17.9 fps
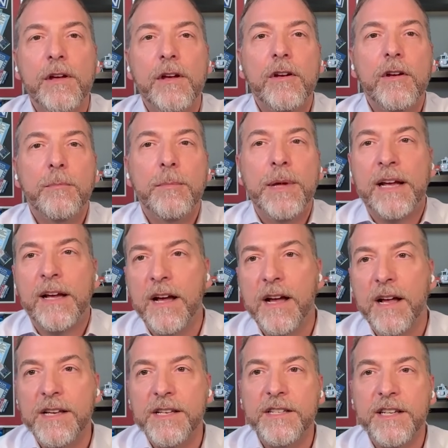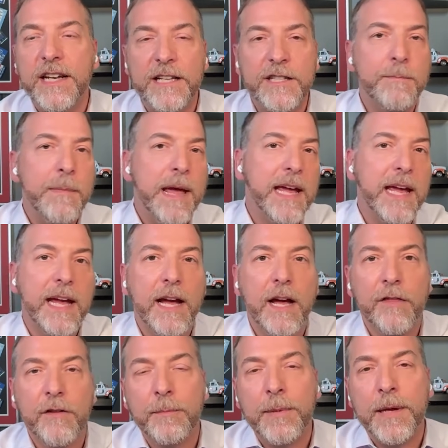because it's making
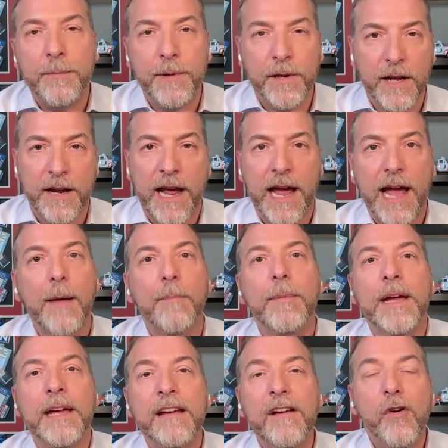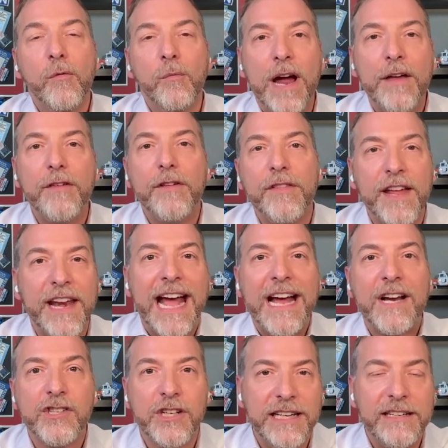other people unhappy, rather than
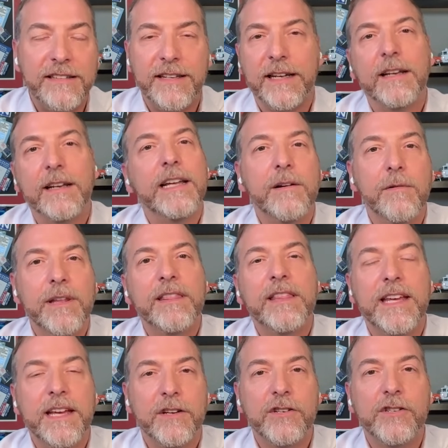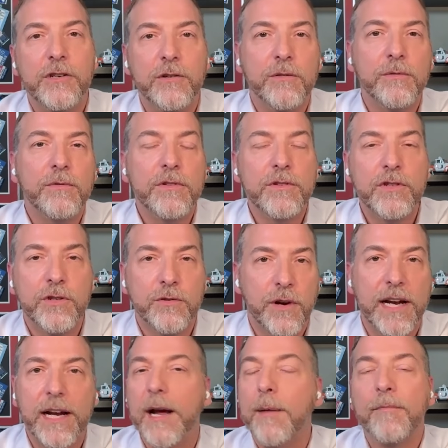actually dealing with the issue
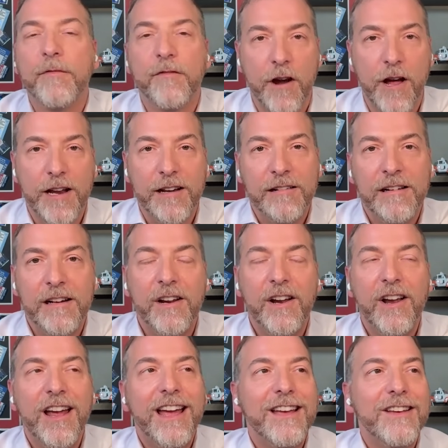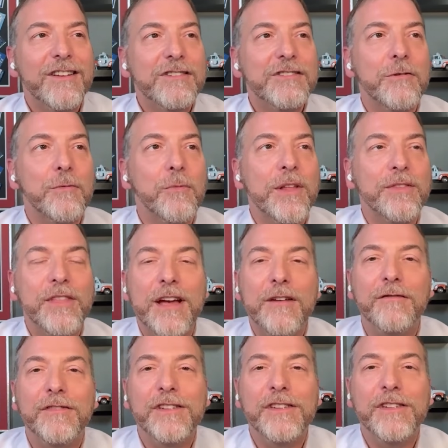straight up front. So what
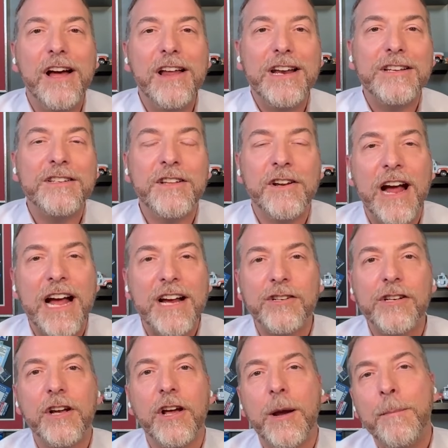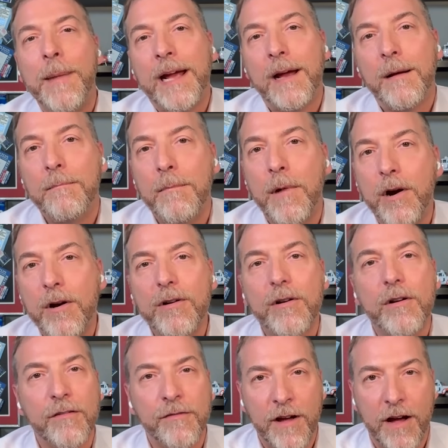they've done is they're actually going to make a
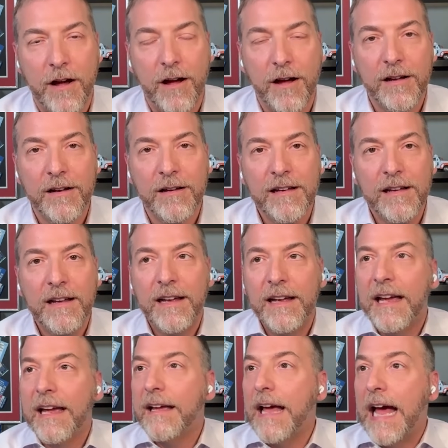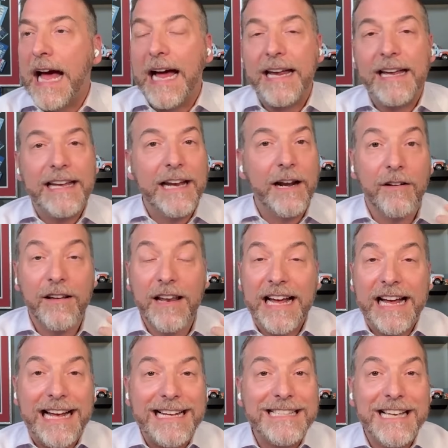martyr of Hogg.
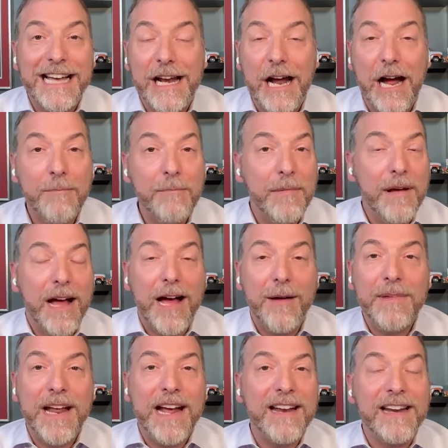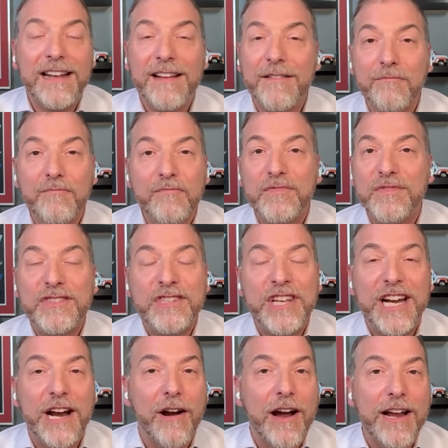Like I said, I'm not
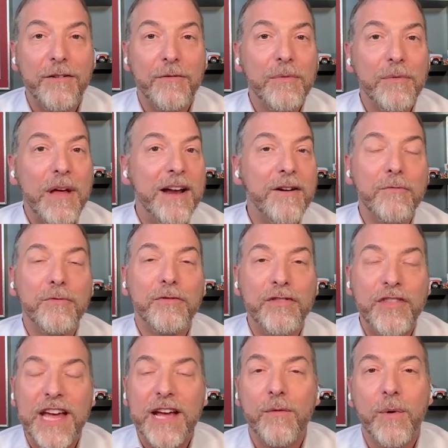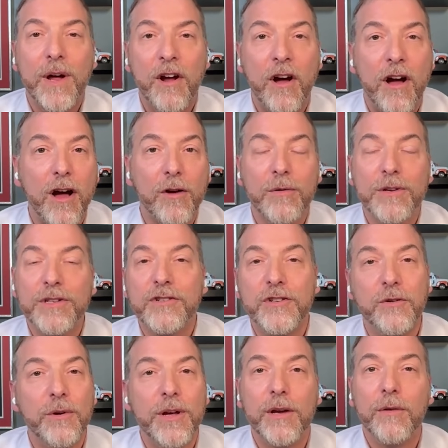sitting here. I don't think what Hogg was
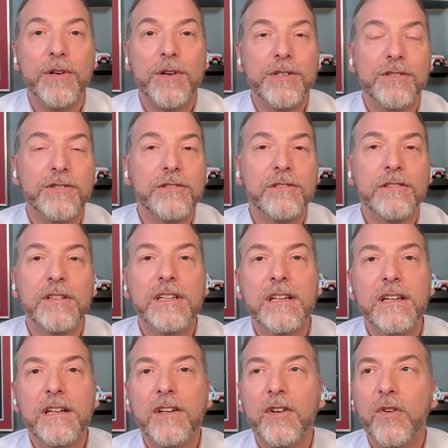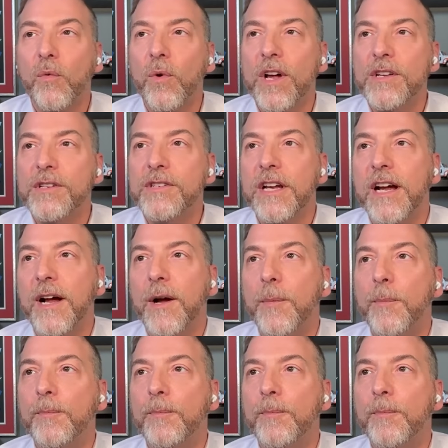doing was I